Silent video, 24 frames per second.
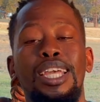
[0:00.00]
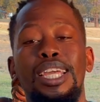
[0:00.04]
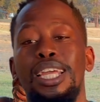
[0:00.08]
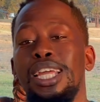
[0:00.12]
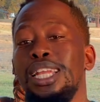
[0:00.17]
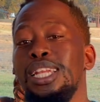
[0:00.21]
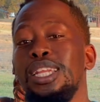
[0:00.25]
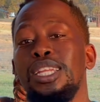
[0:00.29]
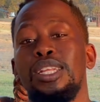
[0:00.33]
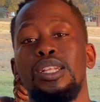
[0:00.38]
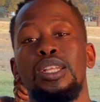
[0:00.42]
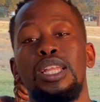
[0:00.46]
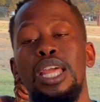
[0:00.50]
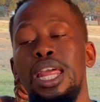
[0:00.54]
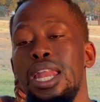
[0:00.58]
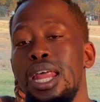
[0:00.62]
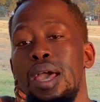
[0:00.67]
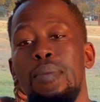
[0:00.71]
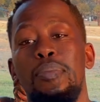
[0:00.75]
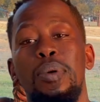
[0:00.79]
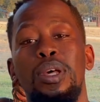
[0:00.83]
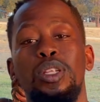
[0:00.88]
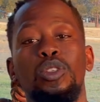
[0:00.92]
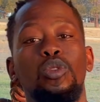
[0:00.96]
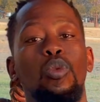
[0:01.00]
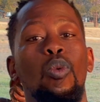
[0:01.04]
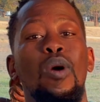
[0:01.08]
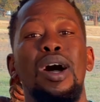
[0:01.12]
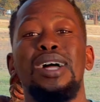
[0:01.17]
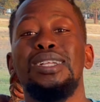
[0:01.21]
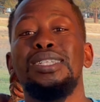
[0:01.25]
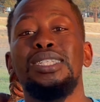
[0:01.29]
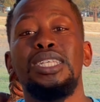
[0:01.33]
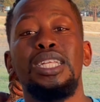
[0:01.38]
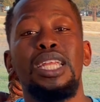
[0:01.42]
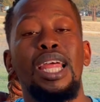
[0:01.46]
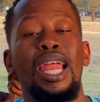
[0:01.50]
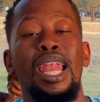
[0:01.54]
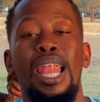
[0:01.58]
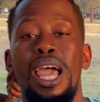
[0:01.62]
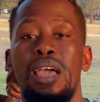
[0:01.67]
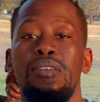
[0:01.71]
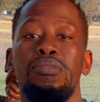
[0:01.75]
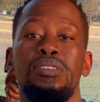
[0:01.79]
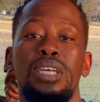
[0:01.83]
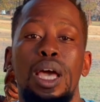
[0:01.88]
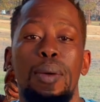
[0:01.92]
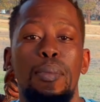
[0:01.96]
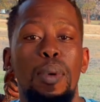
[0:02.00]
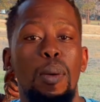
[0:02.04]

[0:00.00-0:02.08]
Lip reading: and it happens once in a lifetime.